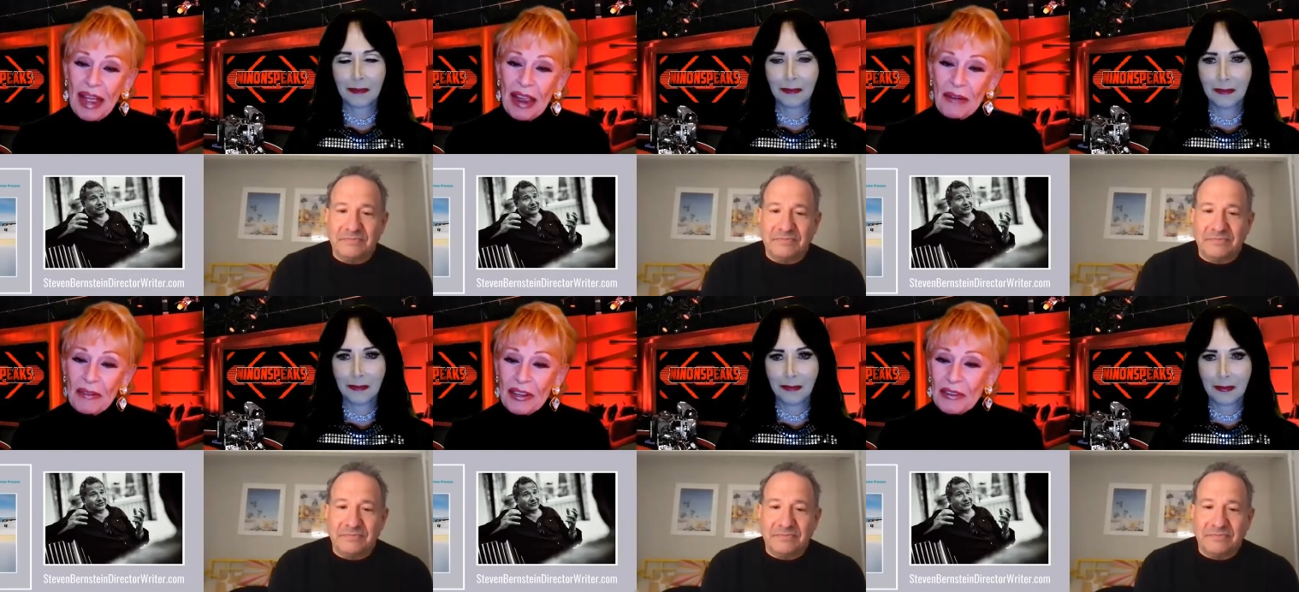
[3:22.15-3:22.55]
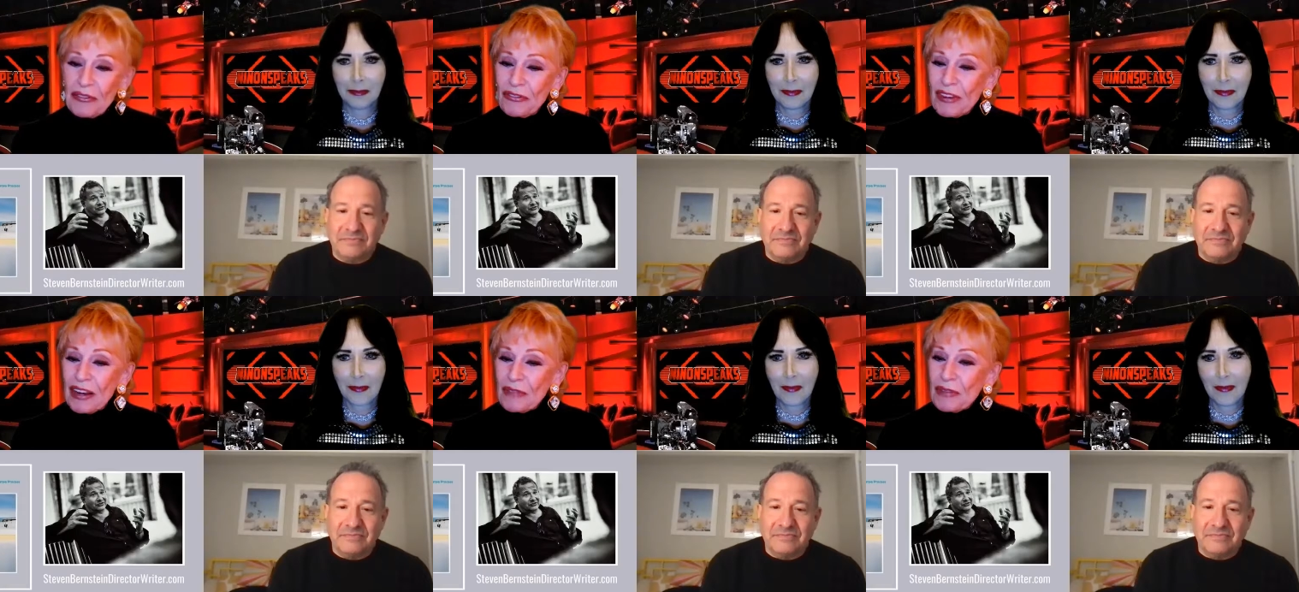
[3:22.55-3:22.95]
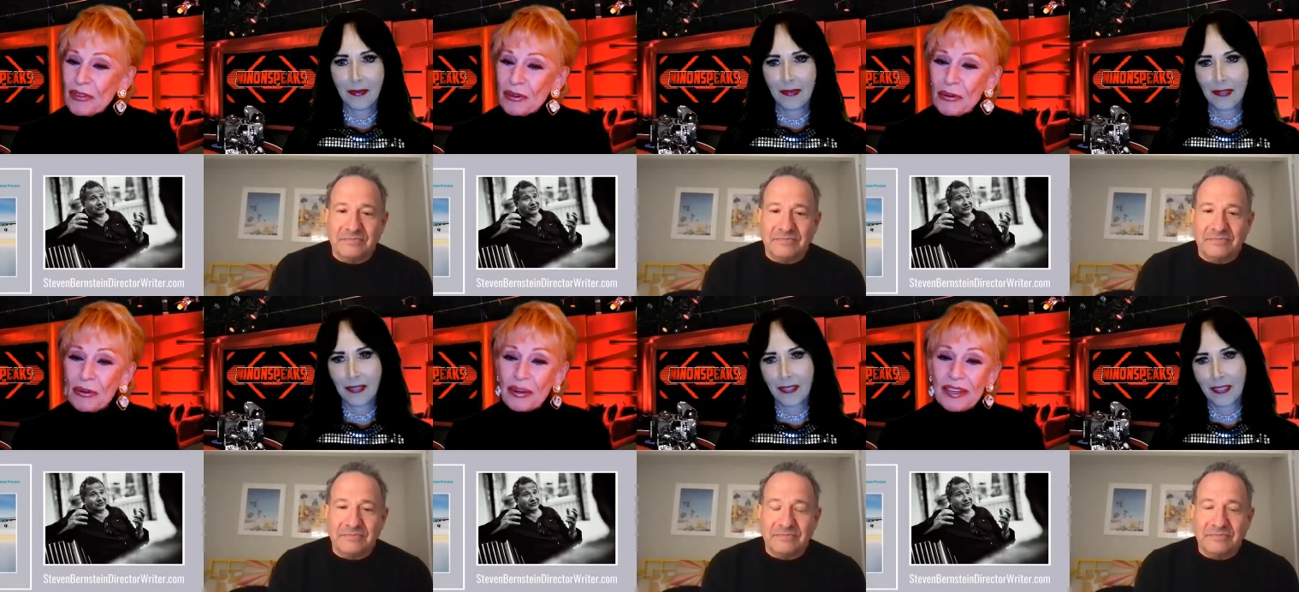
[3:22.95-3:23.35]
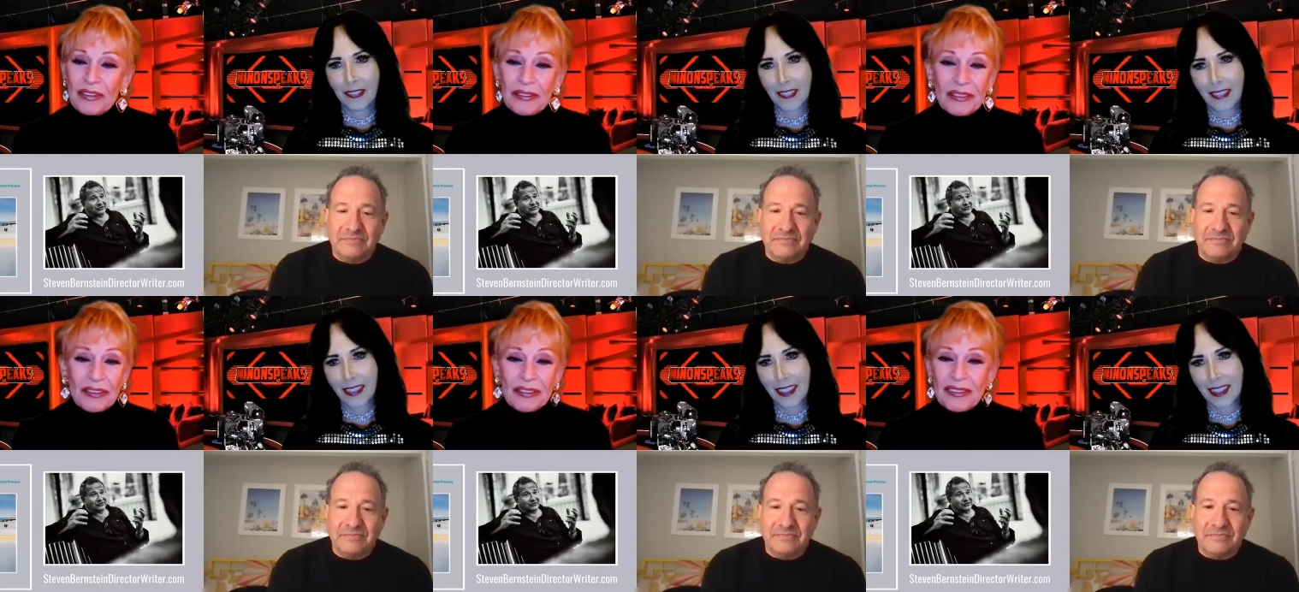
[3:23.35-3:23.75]
Speaker 1: How are you feeling with all,
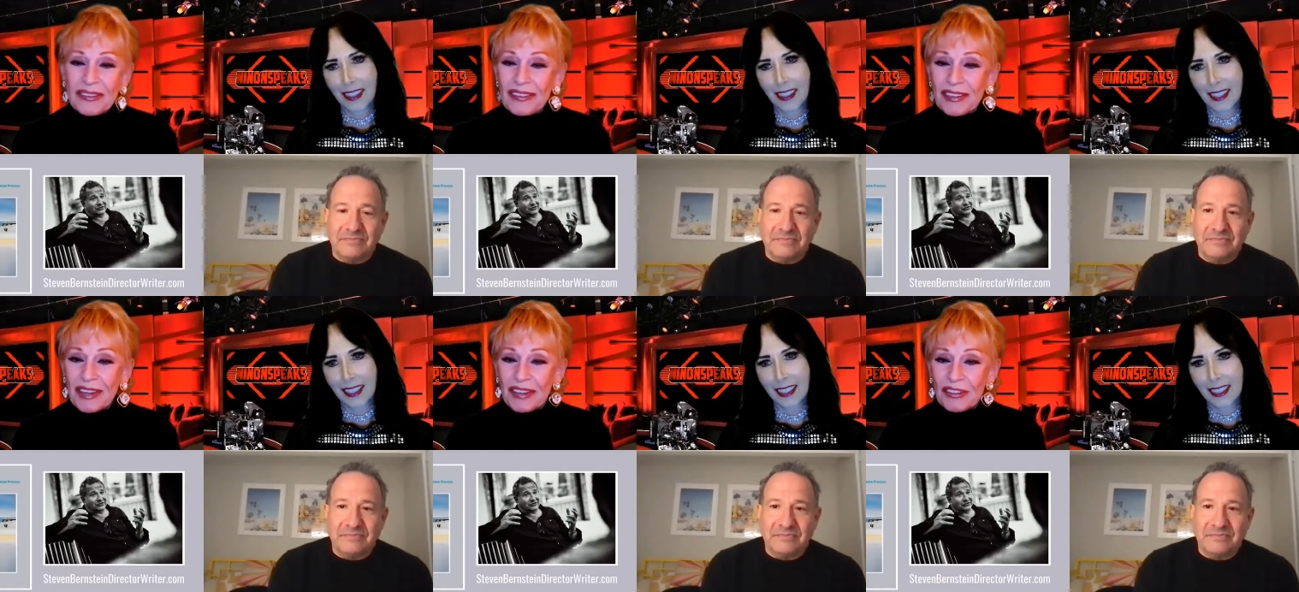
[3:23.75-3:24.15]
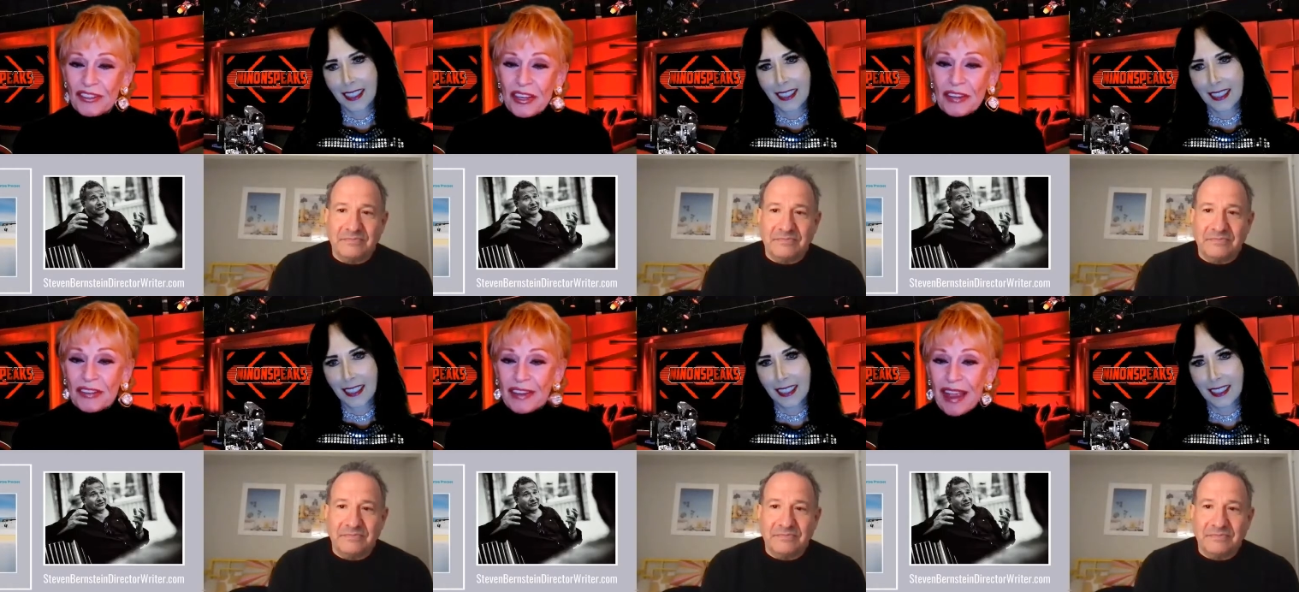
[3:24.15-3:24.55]
you know, you, you, she's